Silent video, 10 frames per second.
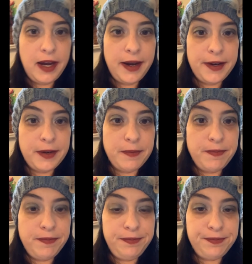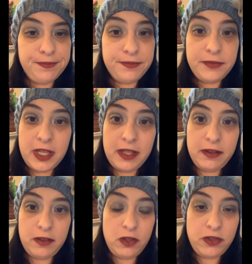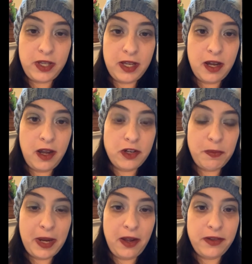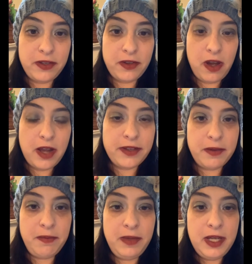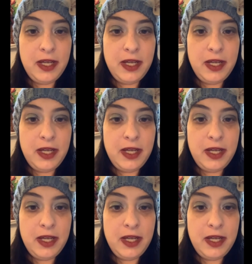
Losing 100 pounds is awesome,